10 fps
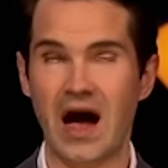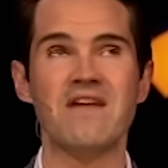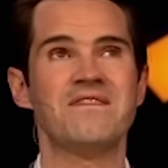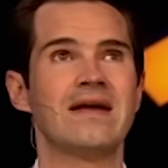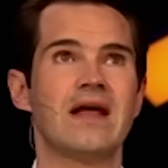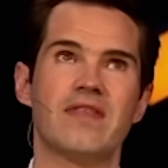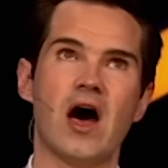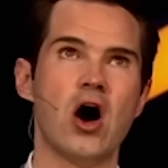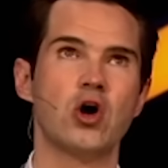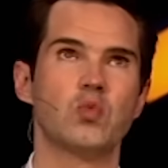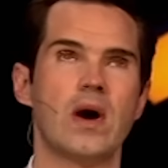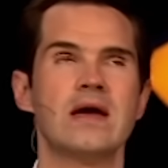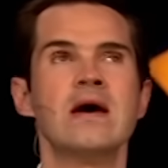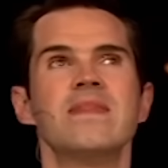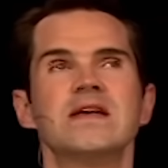I found out the hard
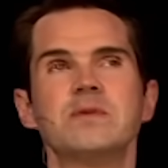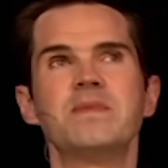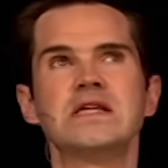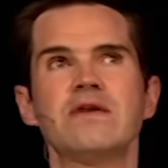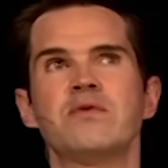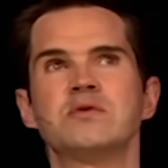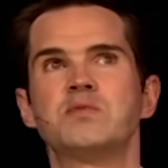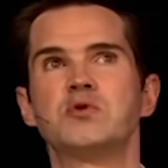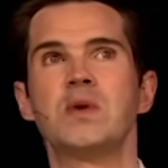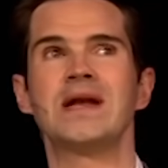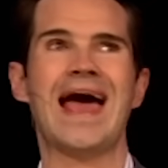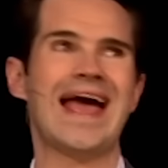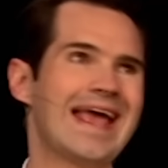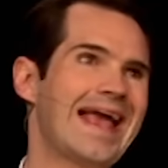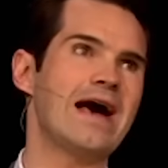way. There's a big difference between
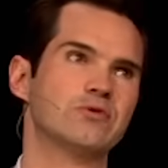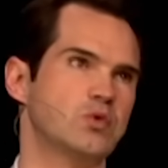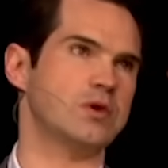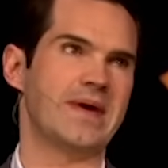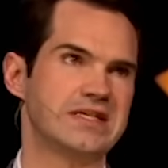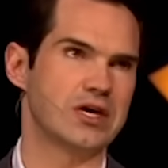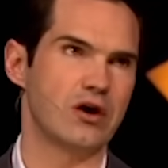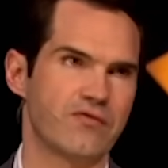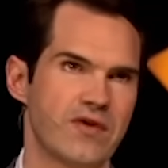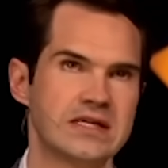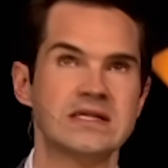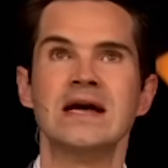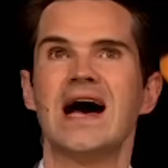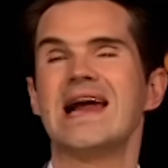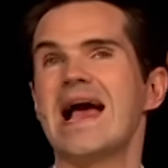hanging out with a mate's girlfriend
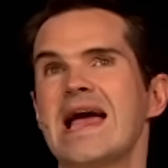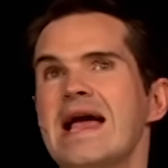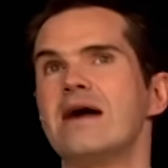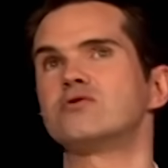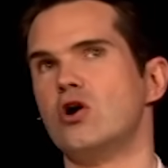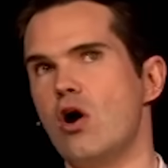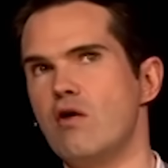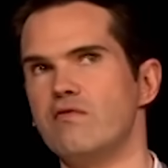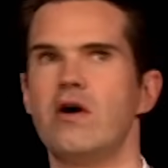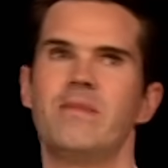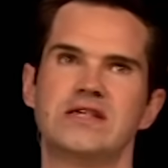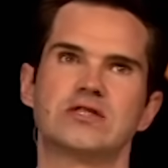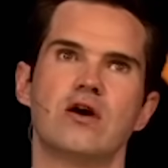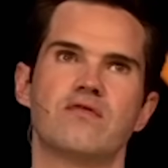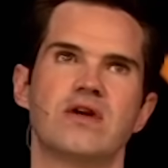and hanging out of a
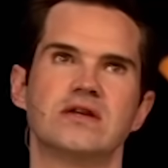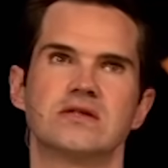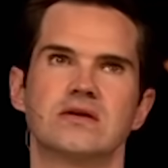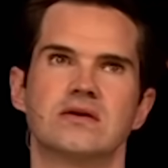mate's girlfriend.